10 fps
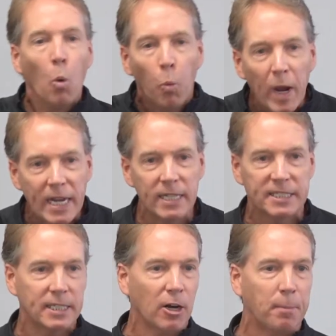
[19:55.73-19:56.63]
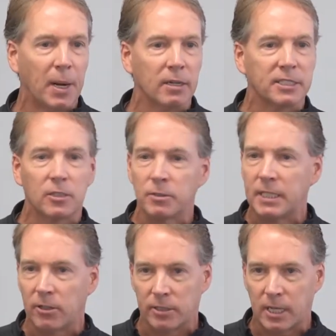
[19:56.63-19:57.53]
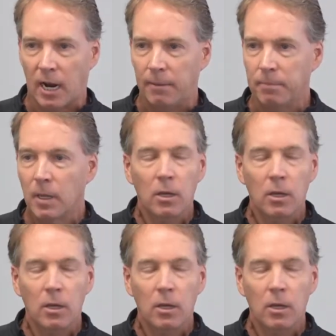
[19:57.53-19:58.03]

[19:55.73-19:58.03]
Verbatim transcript: we didn't see our parents till dinner time.